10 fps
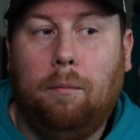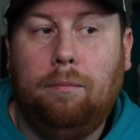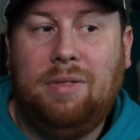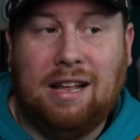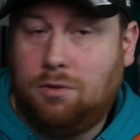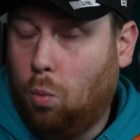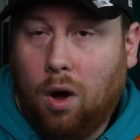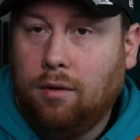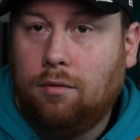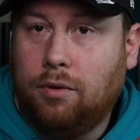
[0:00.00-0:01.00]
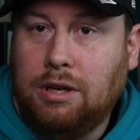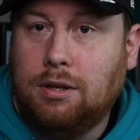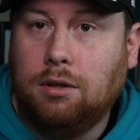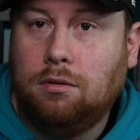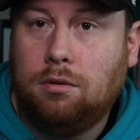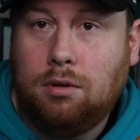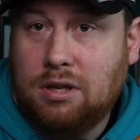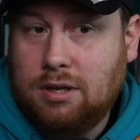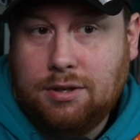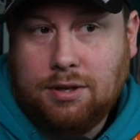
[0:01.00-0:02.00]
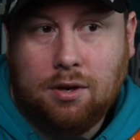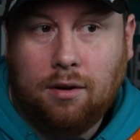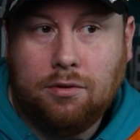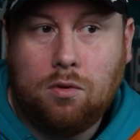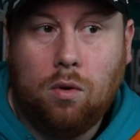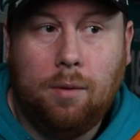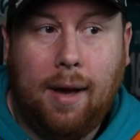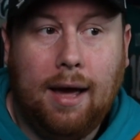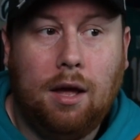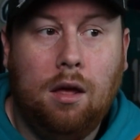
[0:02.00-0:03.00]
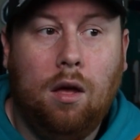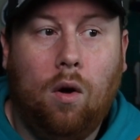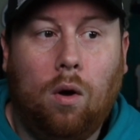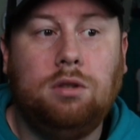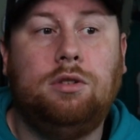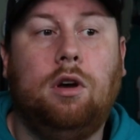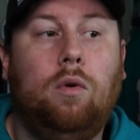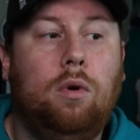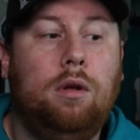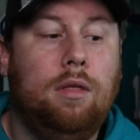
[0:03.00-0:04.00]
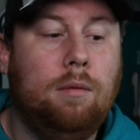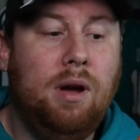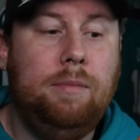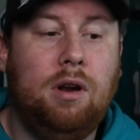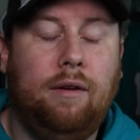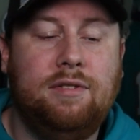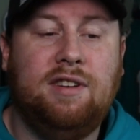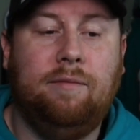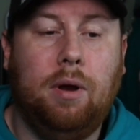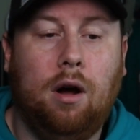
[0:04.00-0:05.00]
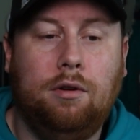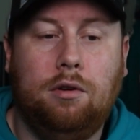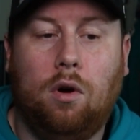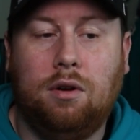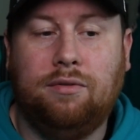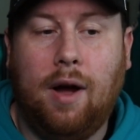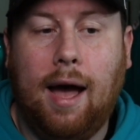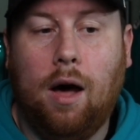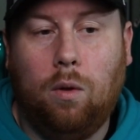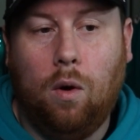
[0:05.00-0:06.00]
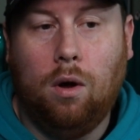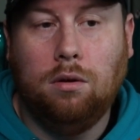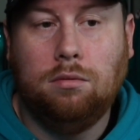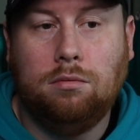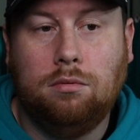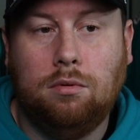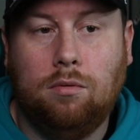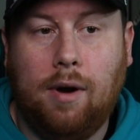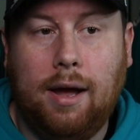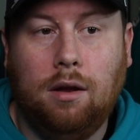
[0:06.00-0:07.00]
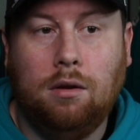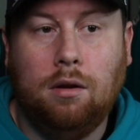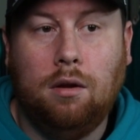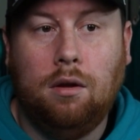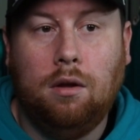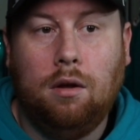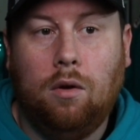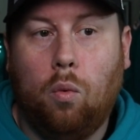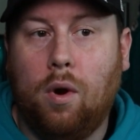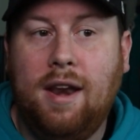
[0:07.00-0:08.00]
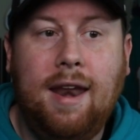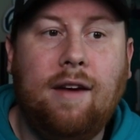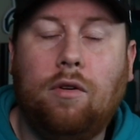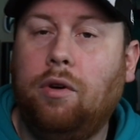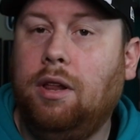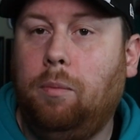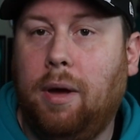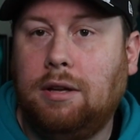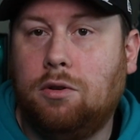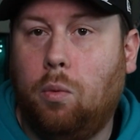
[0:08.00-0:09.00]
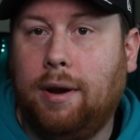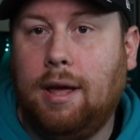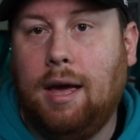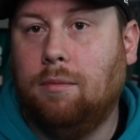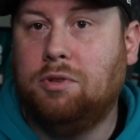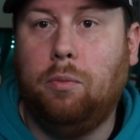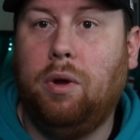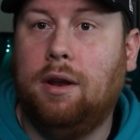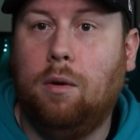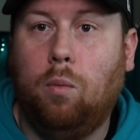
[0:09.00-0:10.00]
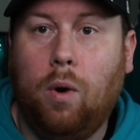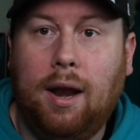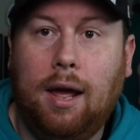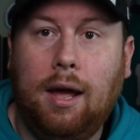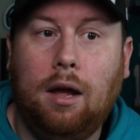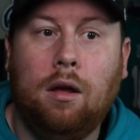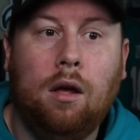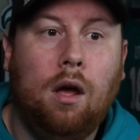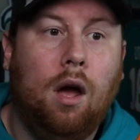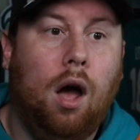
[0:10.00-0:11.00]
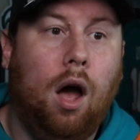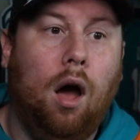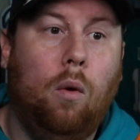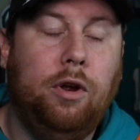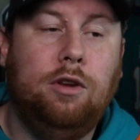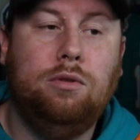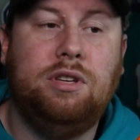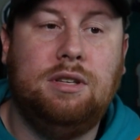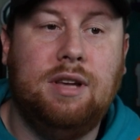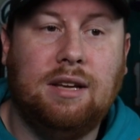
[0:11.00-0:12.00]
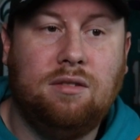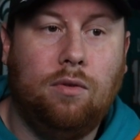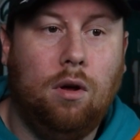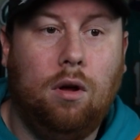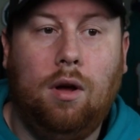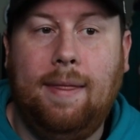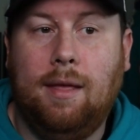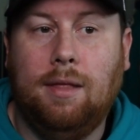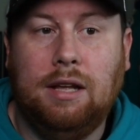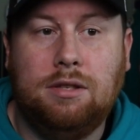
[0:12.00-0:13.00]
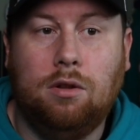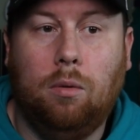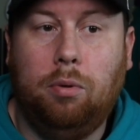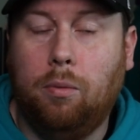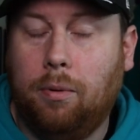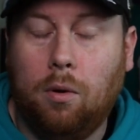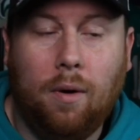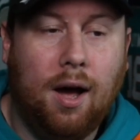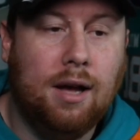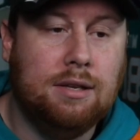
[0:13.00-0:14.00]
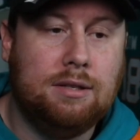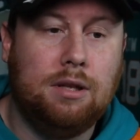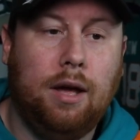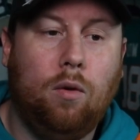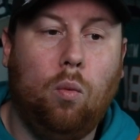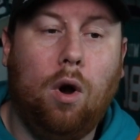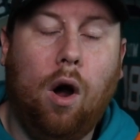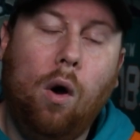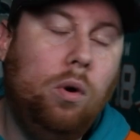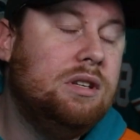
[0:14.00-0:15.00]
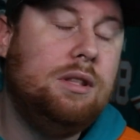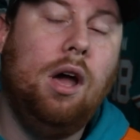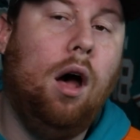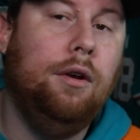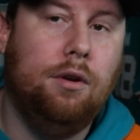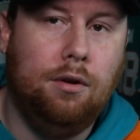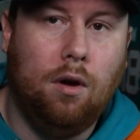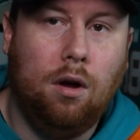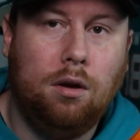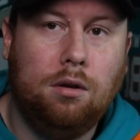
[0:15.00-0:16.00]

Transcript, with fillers: That's one reason, because he's the Dolphins quarterback. Also, the Miami Dolphins have been underdogs for how long, right? We're never really picked to win games, and we end up winning. We do successful, and then they still poo-poo us. Like, we're always the underdog.